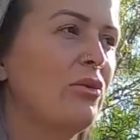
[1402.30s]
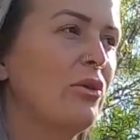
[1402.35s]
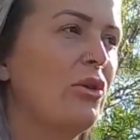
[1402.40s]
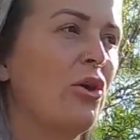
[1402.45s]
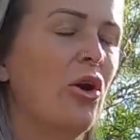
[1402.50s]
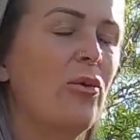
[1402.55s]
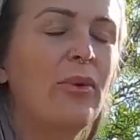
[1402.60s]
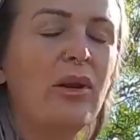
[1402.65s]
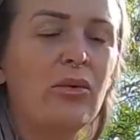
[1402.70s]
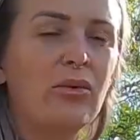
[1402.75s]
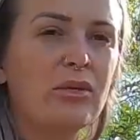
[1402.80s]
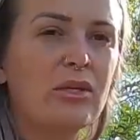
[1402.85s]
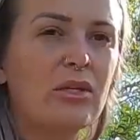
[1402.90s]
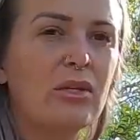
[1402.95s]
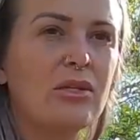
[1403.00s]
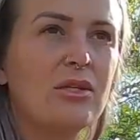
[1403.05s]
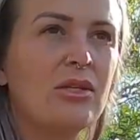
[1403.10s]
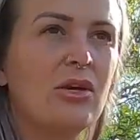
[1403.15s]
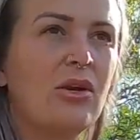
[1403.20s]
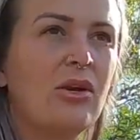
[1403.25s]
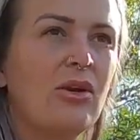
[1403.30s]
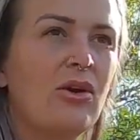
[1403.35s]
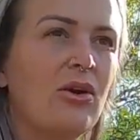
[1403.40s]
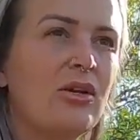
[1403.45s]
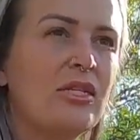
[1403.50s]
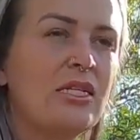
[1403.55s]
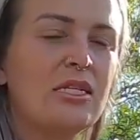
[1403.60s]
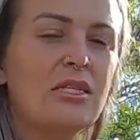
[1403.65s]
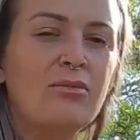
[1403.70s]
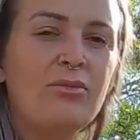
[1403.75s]
Nobody was concerned, no
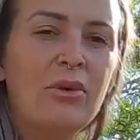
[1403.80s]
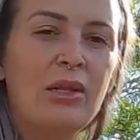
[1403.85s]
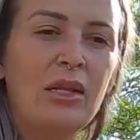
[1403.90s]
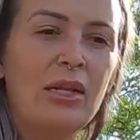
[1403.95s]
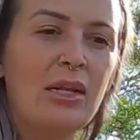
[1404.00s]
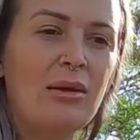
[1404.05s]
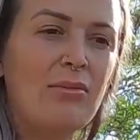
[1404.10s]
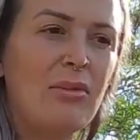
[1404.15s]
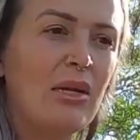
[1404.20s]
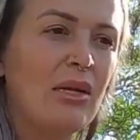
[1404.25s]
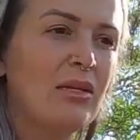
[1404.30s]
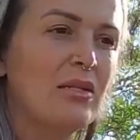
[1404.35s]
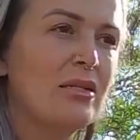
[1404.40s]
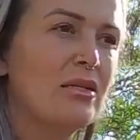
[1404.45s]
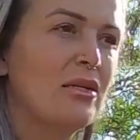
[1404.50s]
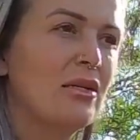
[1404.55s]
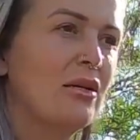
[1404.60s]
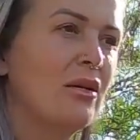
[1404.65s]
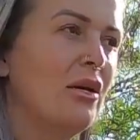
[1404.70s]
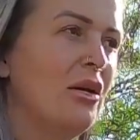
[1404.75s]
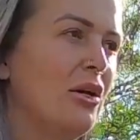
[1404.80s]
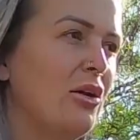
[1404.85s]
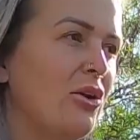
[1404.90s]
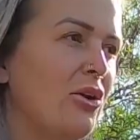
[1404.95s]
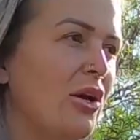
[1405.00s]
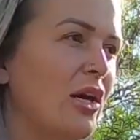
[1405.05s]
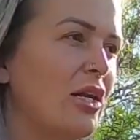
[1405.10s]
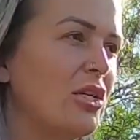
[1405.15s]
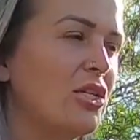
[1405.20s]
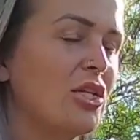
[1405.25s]
disability minister,
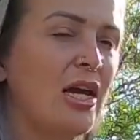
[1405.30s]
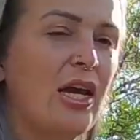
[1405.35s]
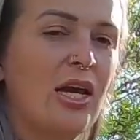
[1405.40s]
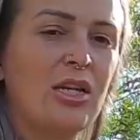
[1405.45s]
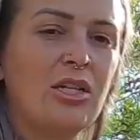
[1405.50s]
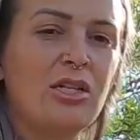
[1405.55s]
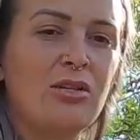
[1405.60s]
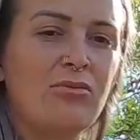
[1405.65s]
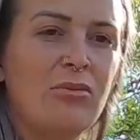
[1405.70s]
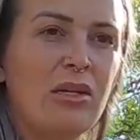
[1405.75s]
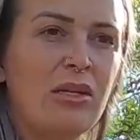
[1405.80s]
no education